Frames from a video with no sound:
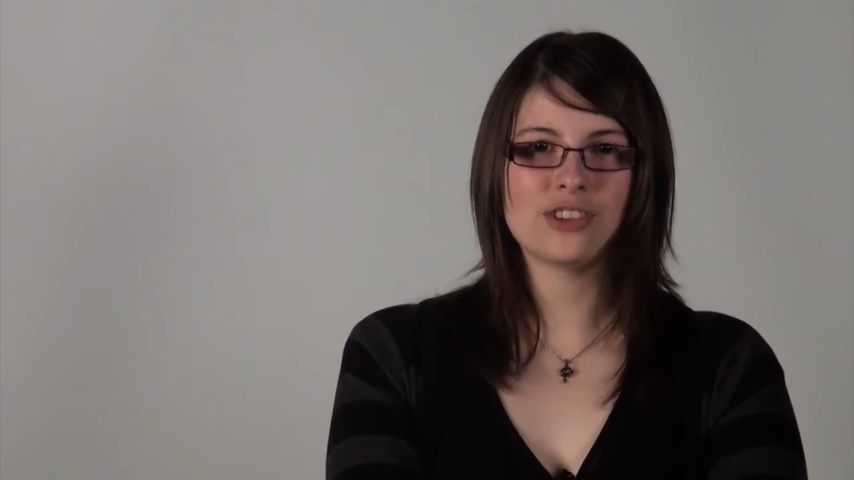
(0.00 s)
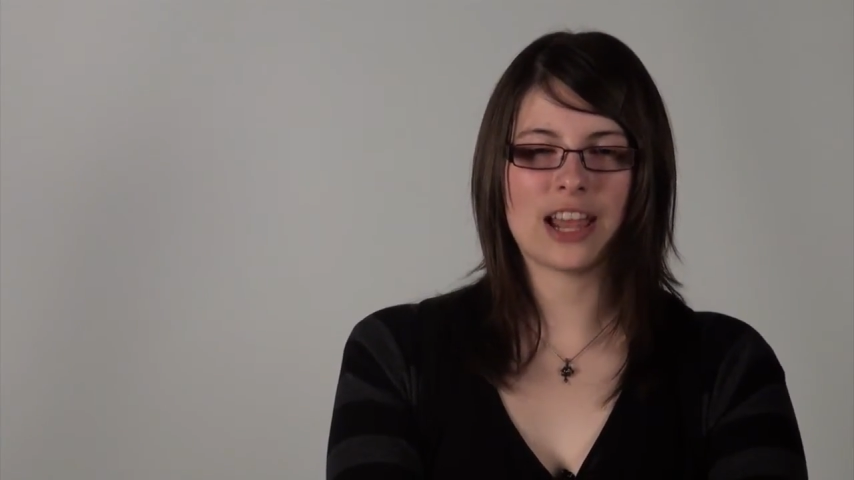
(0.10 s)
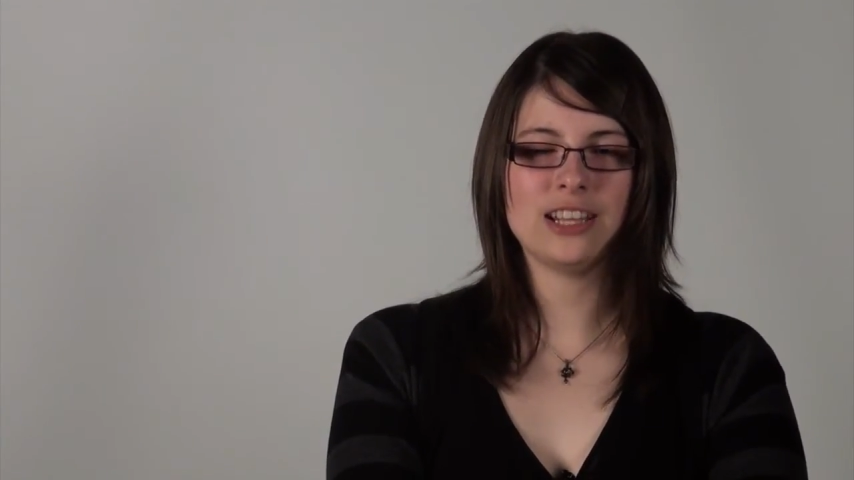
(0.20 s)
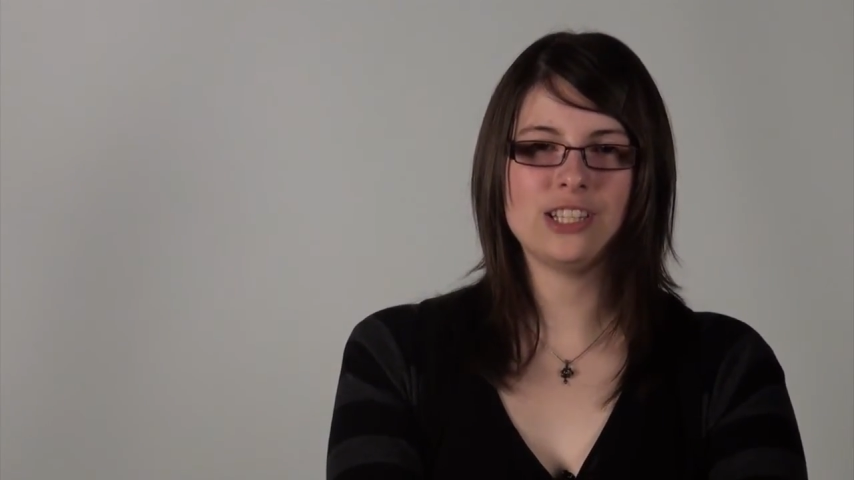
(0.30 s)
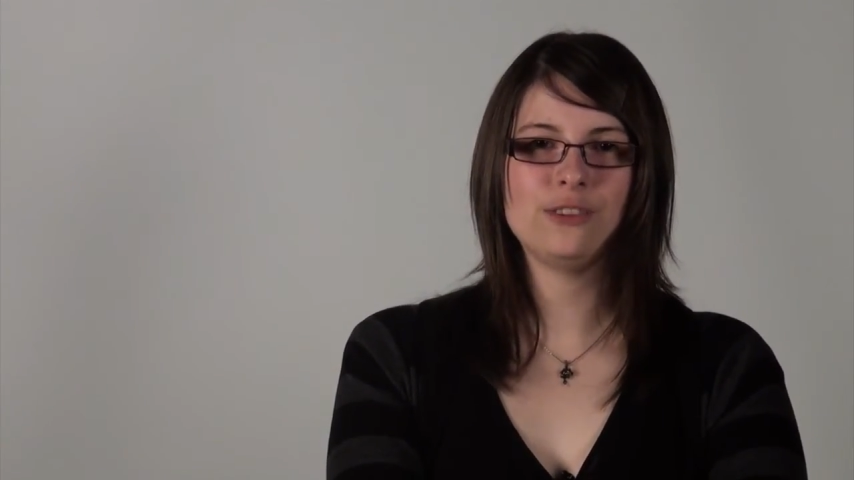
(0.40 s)

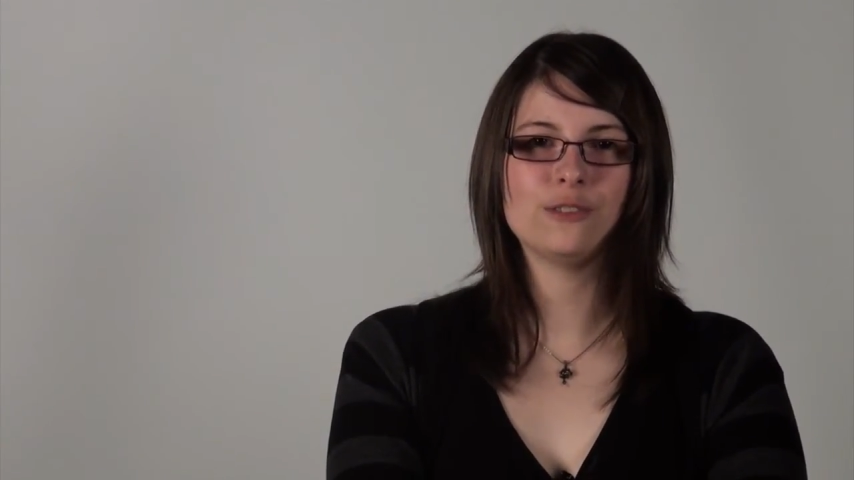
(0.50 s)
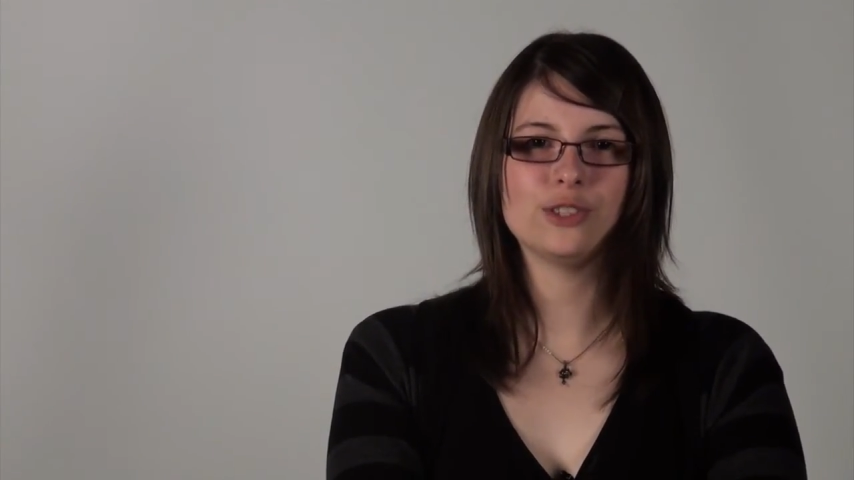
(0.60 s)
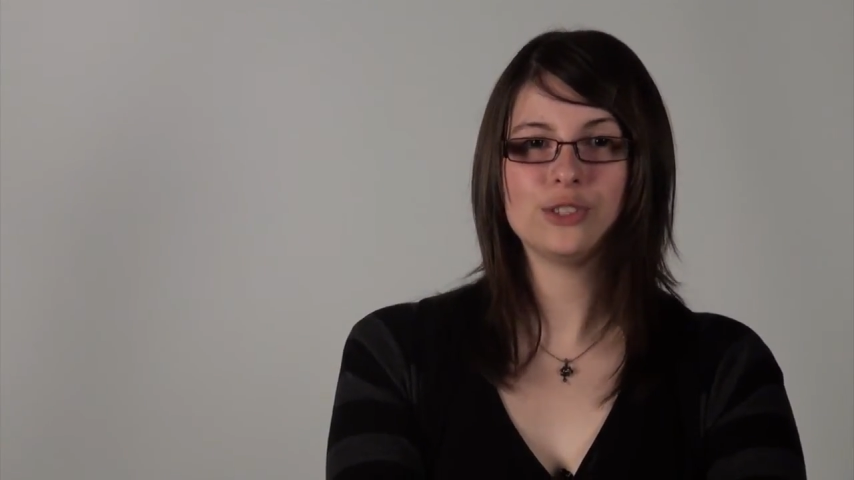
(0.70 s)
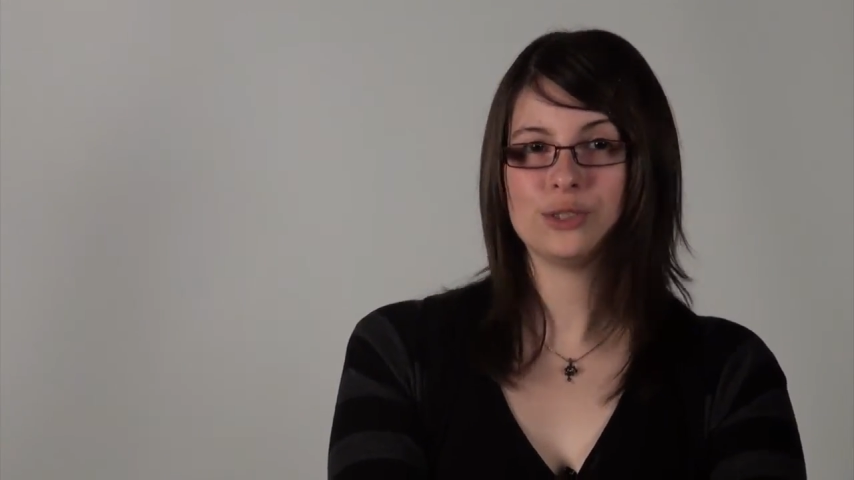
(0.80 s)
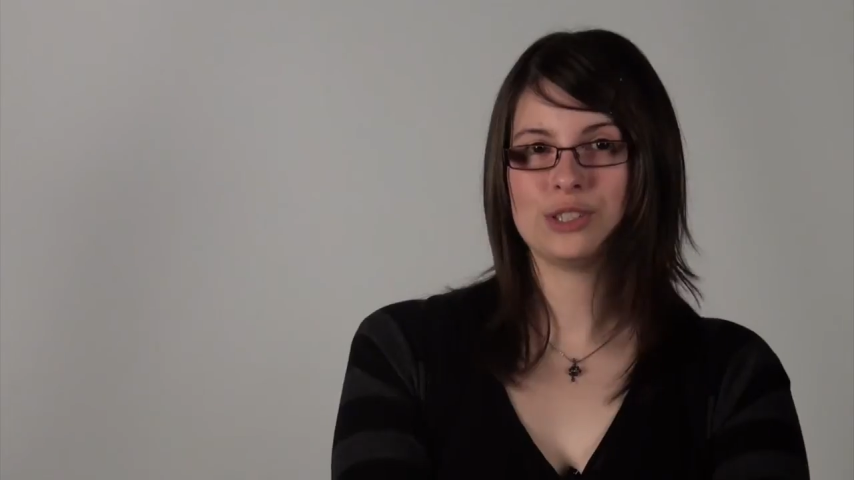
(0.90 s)
strategy
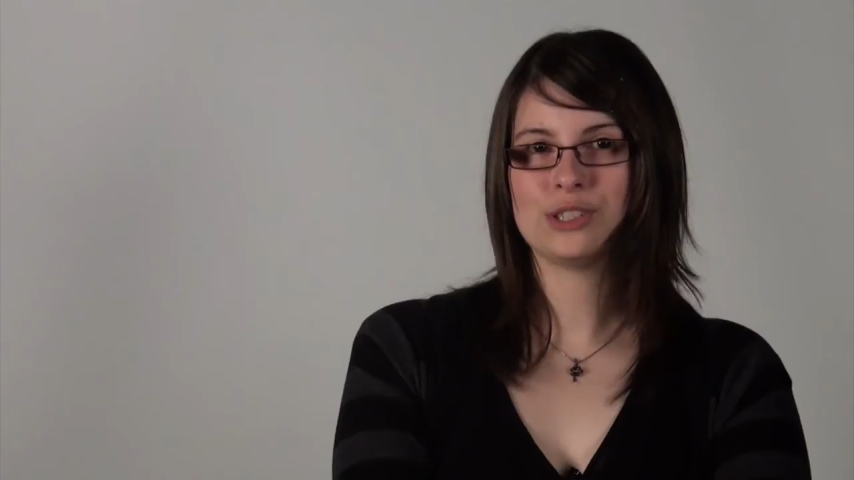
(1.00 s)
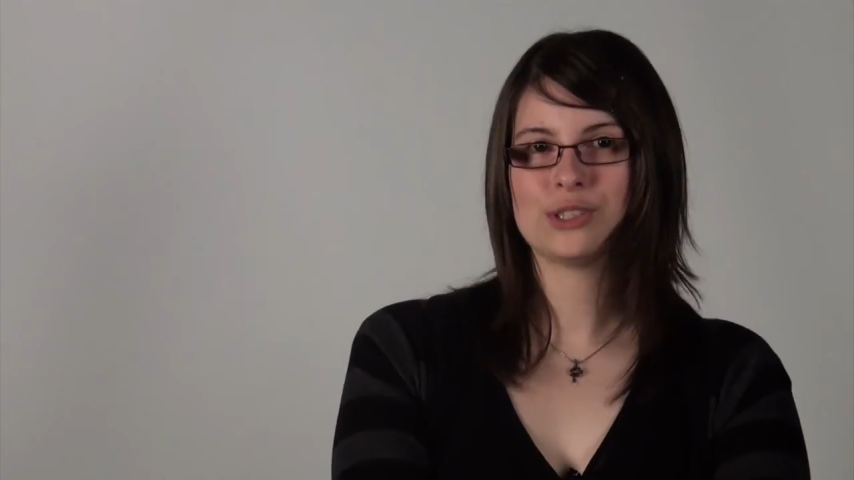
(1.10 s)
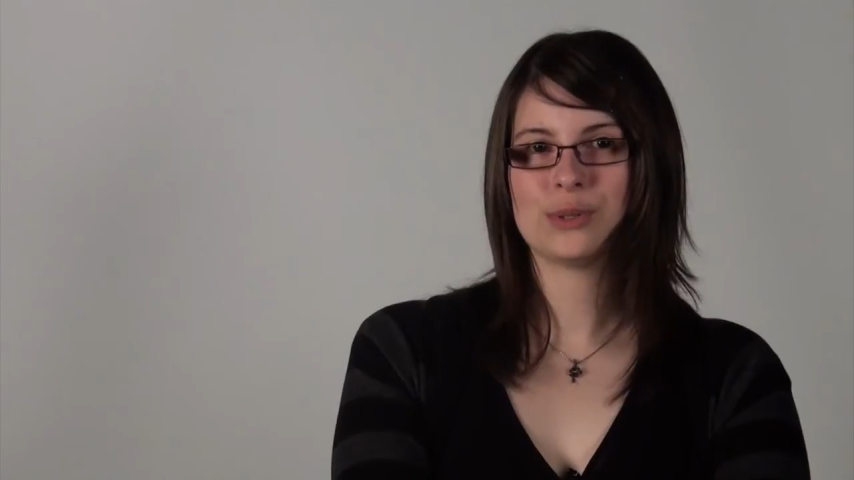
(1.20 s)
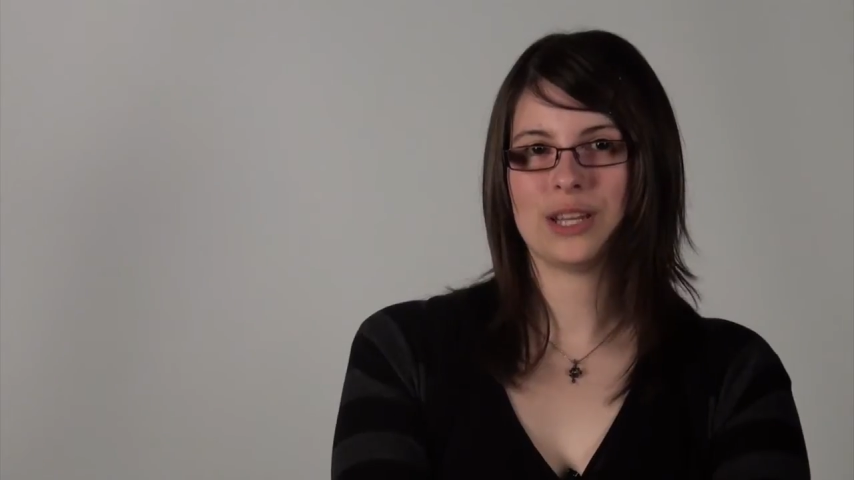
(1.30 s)
for students